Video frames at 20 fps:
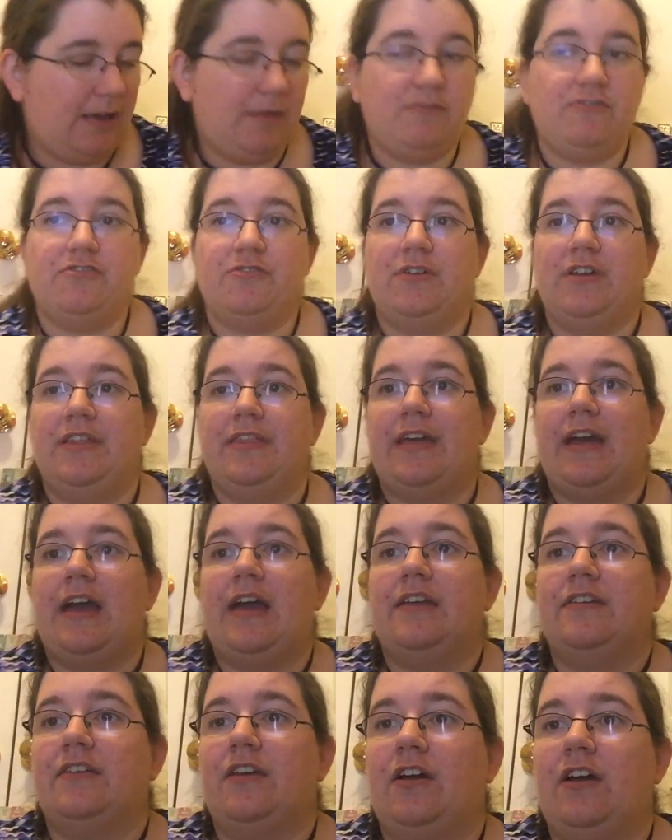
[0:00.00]
am doing
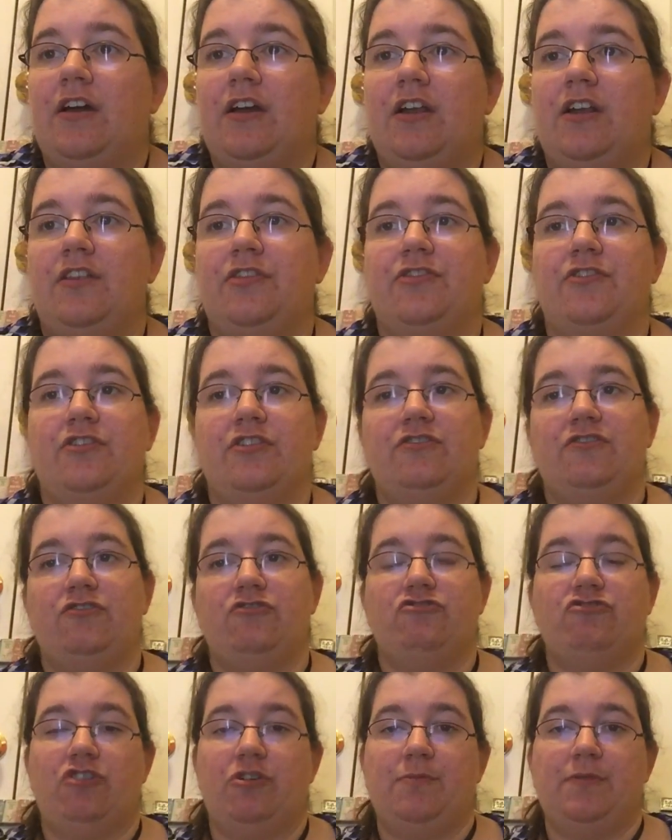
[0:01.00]
that on 32
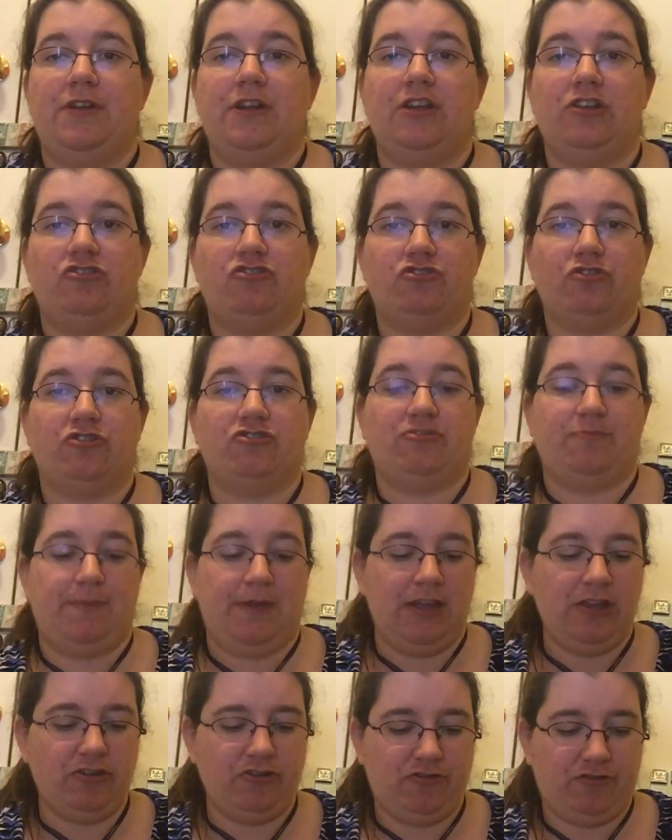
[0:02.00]
Joblin in Georgia
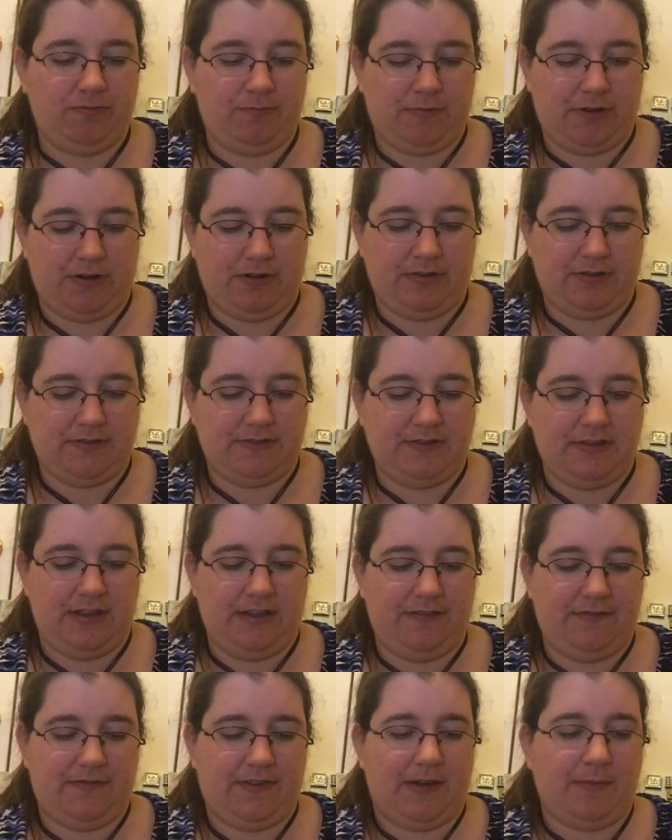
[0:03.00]
Peach from Under the
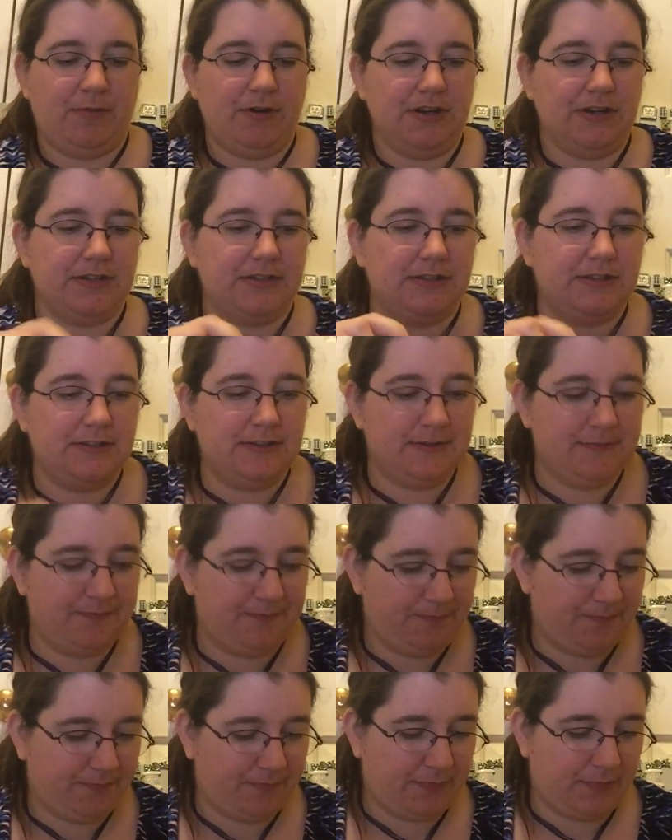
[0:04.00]
Sea Fabrics.
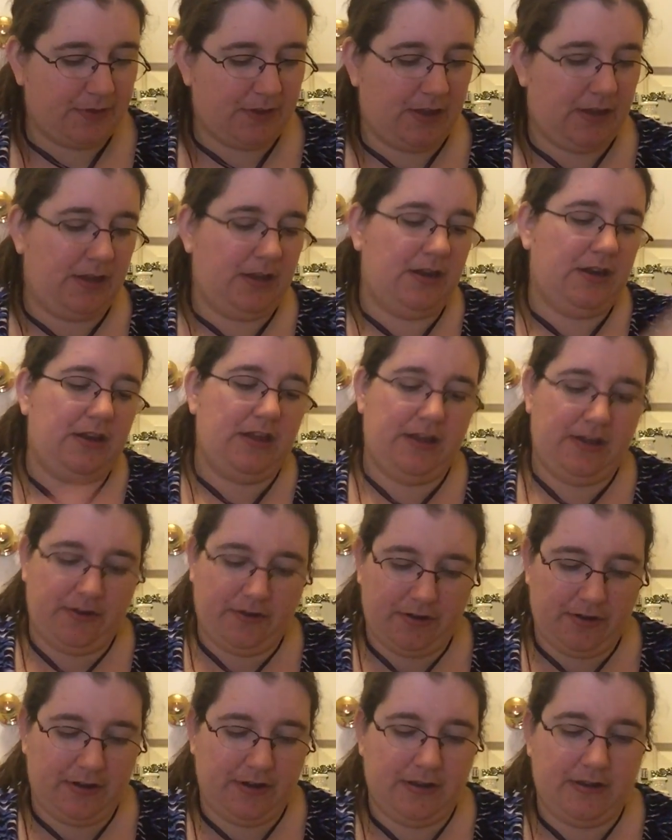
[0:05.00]
And
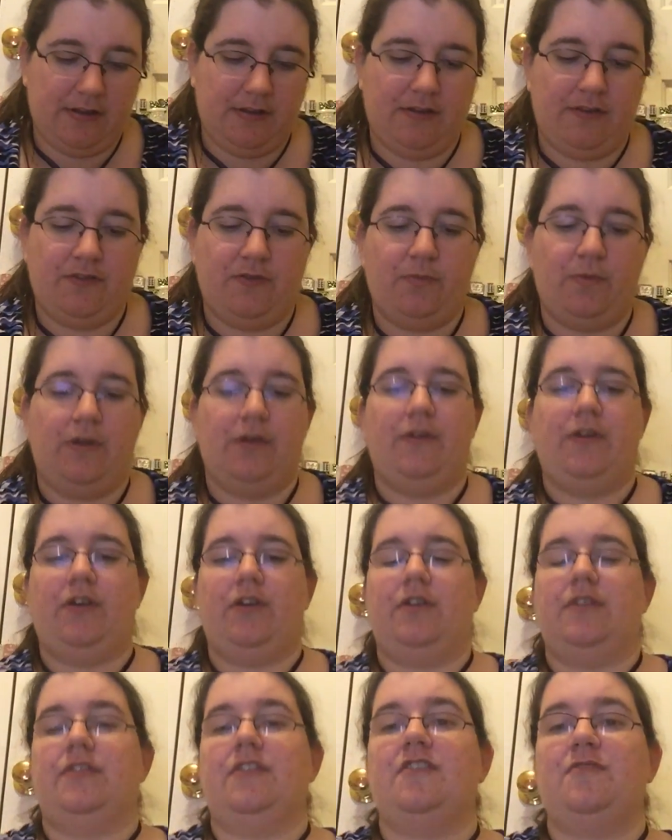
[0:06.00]
here is where we
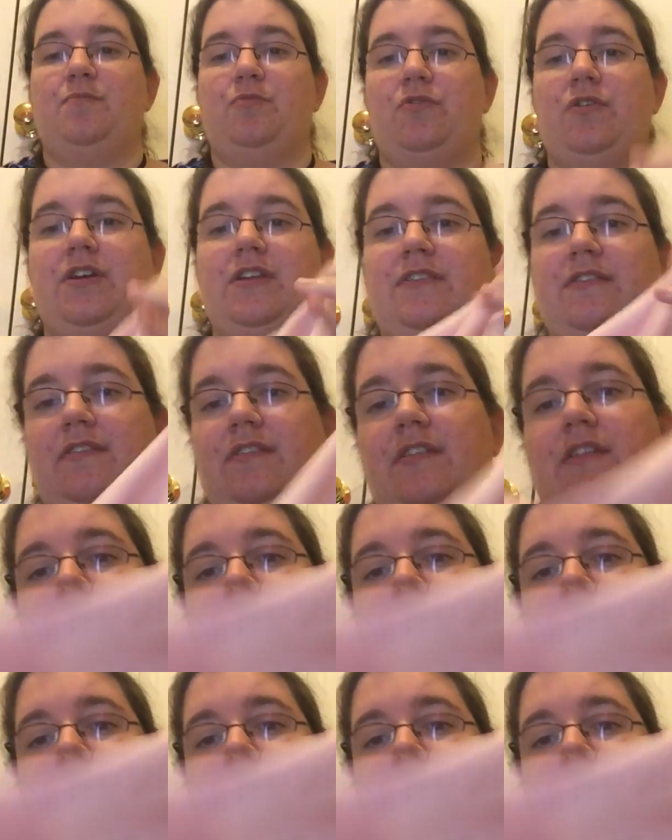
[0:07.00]
are at this point.